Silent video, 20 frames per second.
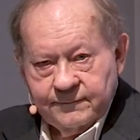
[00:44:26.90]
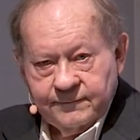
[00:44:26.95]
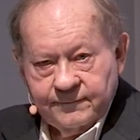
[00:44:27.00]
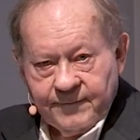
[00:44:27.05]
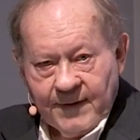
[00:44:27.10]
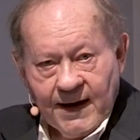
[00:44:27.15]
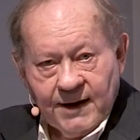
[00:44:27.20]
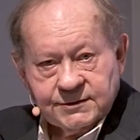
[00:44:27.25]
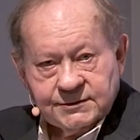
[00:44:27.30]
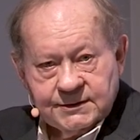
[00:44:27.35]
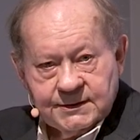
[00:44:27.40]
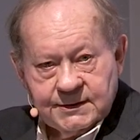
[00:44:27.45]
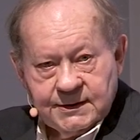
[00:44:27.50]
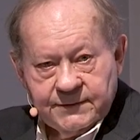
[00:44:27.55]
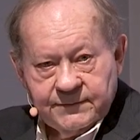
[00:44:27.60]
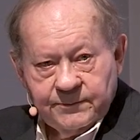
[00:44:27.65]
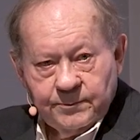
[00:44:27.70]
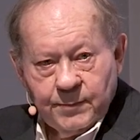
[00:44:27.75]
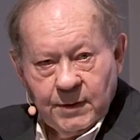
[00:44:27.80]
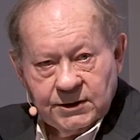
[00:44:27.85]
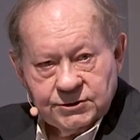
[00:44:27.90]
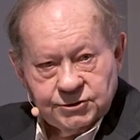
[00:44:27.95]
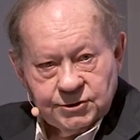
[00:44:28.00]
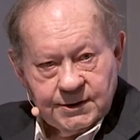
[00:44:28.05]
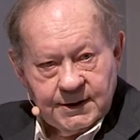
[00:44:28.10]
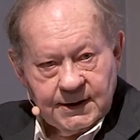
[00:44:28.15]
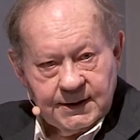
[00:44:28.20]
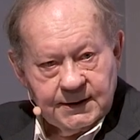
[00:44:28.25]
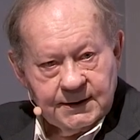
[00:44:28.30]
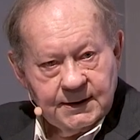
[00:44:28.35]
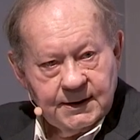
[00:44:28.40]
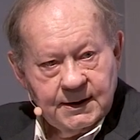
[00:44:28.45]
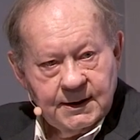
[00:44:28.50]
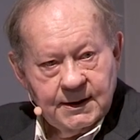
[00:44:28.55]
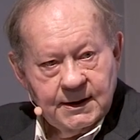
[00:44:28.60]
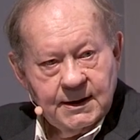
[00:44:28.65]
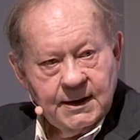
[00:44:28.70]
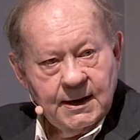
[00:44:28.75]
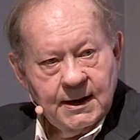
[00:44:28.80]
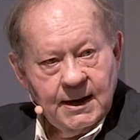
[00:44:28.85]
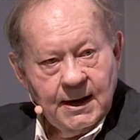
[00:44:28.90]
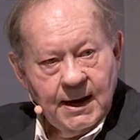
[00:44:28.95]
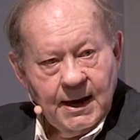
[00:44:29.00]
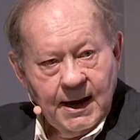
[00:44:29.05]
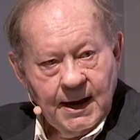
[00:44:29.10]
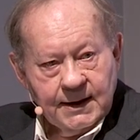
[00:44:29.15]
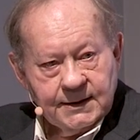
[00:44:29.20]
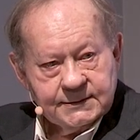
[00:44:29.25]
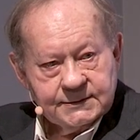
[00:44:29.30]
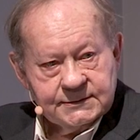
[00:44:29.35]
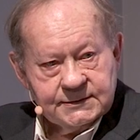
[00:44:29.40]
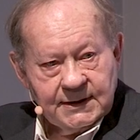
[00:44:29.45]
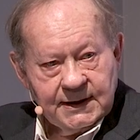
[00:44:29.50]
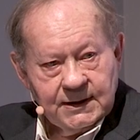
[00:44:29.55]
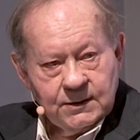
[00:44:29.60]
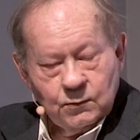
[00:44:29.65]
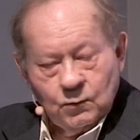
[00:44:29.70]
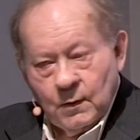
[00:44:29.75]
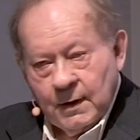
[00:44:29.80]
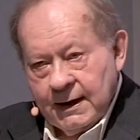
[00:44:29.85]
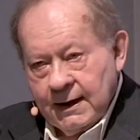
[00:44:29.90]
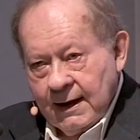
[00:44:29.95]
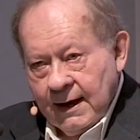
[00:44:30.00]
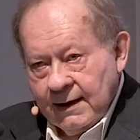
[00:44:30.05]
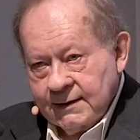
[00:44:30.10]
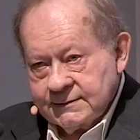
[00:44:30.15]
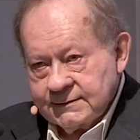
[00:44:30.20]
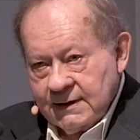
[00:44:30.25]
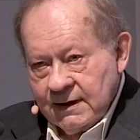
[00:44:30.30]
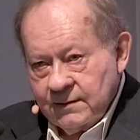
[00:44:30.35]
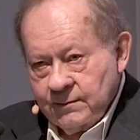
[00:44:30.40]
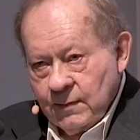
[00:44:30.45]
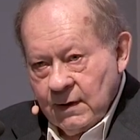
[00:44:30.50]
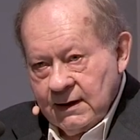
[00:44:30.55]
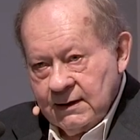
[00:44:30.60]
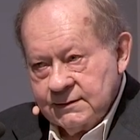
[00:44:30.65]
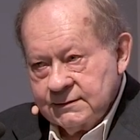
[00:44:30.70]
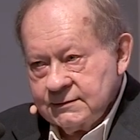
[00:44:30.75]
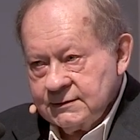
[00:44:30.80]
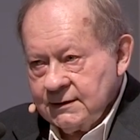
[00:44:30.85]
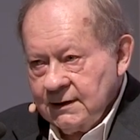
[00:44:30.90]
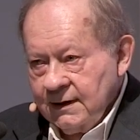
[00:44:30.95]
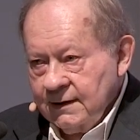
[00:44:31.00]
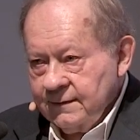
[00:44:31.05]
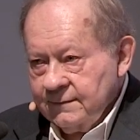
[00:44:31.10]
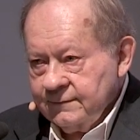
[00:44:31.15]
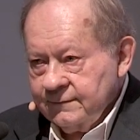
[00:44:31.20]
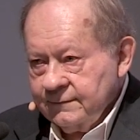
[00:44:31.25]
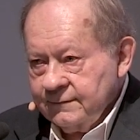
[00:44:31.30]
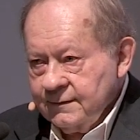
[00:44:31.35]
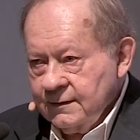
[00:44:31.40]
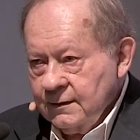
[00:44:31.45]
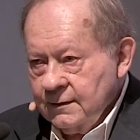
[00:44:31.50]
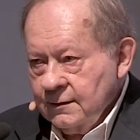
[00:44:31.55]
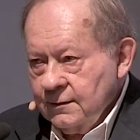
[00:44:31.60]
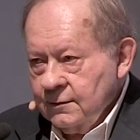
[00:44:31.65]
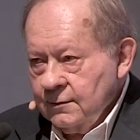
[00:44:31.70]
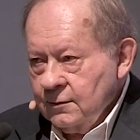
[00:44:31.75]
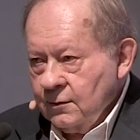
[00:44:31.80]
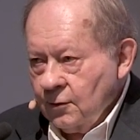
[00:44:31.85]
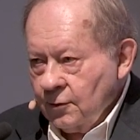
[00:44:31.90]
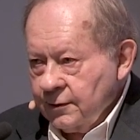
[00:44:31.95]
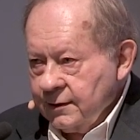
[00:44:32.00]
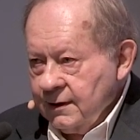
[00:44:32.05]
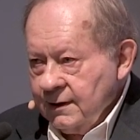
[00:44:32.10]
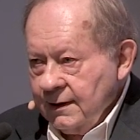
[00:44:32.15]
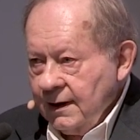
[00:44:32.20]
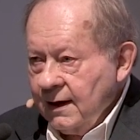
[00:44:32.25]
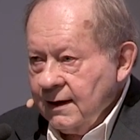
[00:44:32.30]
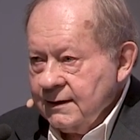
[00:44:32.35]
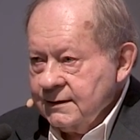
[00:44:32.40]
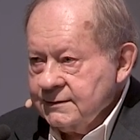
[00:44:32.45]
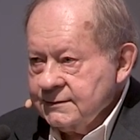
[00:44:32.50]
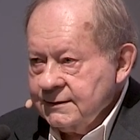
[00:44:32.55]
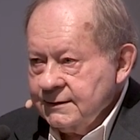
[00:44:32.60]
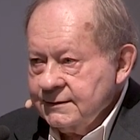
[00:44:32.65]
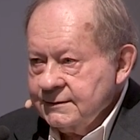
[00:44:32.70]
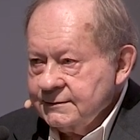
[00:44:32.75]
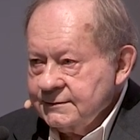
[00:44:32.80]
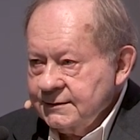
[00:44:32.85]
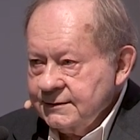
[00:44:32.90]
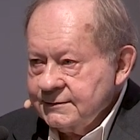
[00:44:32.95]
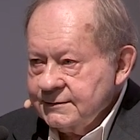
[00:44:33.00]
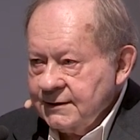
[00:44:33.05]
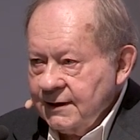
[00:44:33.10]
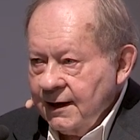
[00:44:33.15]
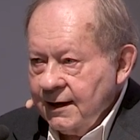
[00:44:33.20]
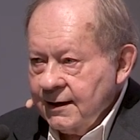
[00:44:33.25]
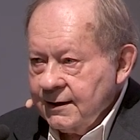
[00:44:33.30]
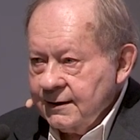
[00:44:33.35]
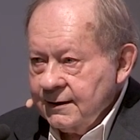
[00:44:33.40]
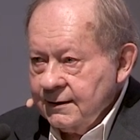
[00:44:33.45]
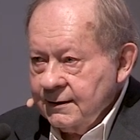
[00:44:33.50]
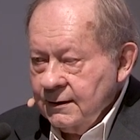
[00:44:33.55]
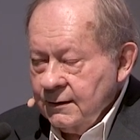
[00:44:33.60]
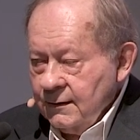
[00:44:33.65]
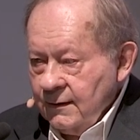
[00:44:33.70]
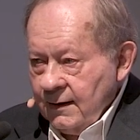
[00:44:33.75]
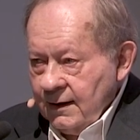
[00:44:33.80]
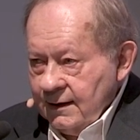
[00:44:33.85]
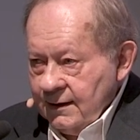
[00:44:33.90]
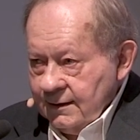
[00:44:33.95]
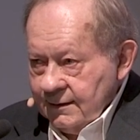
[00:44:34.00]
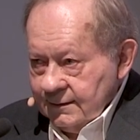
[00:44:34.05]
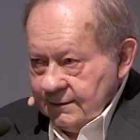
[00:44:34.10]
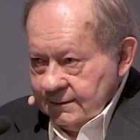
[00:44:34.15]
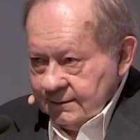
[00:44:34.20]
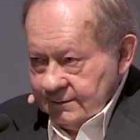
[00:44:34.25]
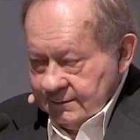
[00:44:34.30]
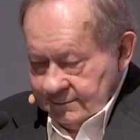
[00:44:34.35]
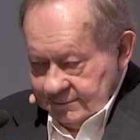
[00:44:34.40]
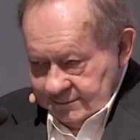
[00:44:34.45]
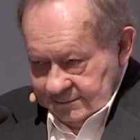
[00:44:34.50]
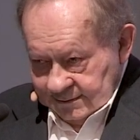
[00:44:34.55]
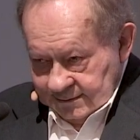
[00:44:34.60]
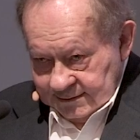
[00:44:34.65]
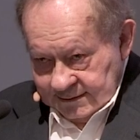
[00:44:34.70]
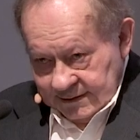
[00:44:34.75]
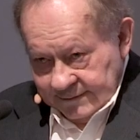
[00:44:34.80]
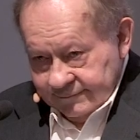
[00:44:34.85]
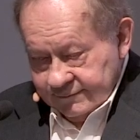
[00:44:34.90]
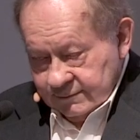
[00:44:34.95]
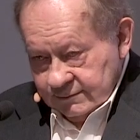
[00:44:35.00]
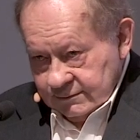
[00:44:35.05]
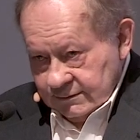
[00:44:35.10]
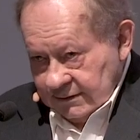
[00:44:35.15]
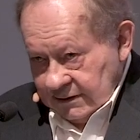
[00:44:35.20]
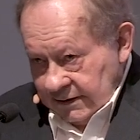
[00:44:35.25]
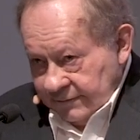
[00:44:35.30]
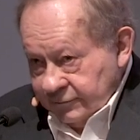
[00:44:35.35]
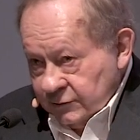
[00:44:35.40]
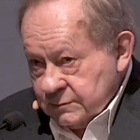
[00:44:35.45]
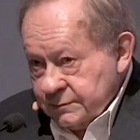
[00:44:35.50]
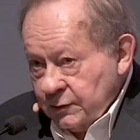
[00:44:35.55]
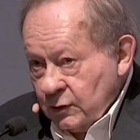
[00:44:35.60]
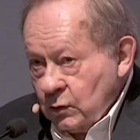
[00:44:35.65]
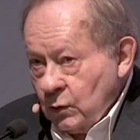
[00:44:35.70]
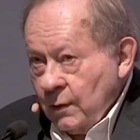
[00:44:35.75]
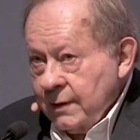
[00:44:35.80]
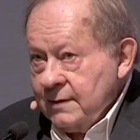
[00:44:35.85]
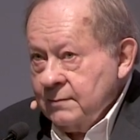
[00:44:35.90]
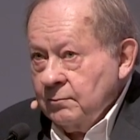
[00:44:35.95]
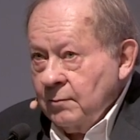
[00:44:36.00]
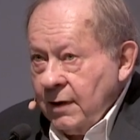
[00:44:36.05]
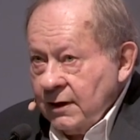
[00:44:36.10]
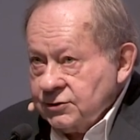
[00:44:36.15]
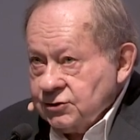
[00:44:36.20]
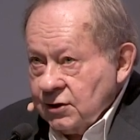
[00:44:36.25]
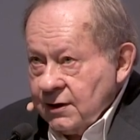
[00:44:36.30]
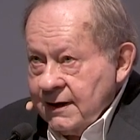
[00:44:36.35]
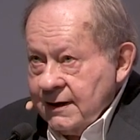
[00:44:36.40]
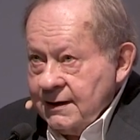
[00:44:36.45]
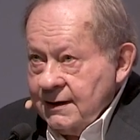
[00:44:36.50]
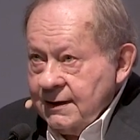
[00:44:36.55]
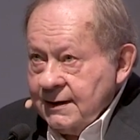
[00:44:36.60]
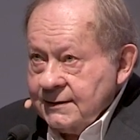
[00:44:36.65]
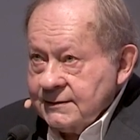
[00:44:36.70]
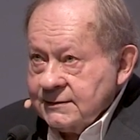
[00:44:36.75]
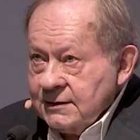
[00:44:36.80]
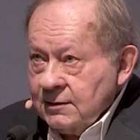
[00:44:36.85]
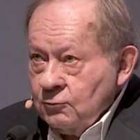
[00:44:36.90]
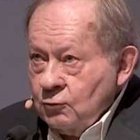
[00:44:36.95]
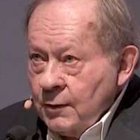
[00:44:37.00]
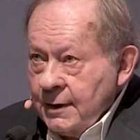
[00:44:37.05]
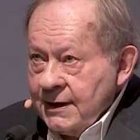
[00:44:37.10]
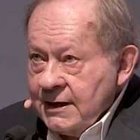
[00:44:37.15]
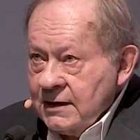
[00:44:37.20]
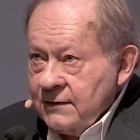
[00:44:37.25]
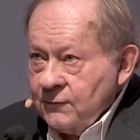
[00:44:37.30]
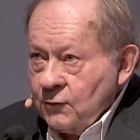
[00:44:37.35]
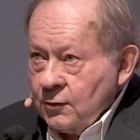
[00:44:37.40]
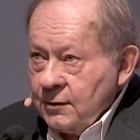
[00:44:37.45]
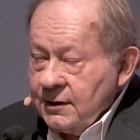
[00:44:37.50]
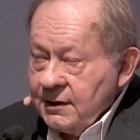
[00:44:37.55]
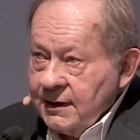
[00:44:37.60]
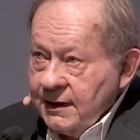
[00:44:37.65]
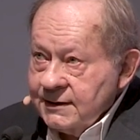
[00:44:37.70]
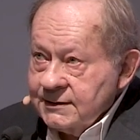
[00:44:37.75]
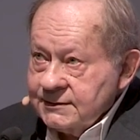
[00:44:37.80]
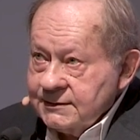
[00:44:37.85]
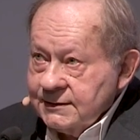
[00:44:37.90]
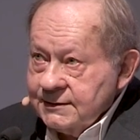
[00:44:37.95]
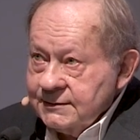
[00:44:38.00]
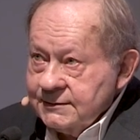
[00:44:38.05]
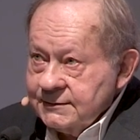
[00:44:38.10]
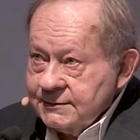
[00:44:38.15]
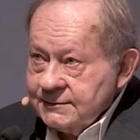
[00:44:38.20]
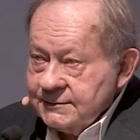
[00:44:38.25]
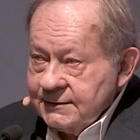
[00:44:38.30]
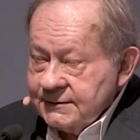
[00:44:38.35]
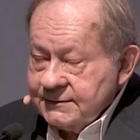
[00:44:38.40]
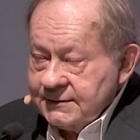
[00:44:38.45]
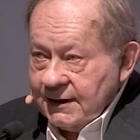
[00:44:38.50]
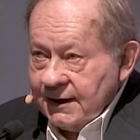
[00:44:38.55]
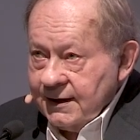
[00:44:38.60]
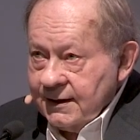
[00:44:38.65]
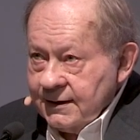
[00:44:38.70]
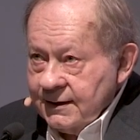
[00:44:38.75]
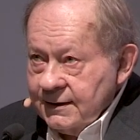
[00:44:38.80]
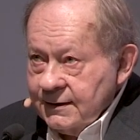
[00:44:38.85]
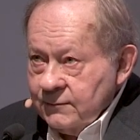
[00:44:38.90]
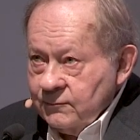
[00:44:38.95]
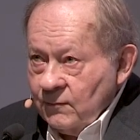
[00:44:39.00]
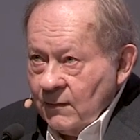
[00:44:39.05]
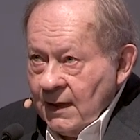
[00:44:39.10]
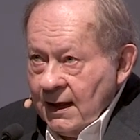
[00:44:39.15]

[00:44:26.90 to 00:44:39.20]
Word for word: facet of budgeting as a, as a means of organizing society. It's the difference, difference between budgeting as a way of organizing society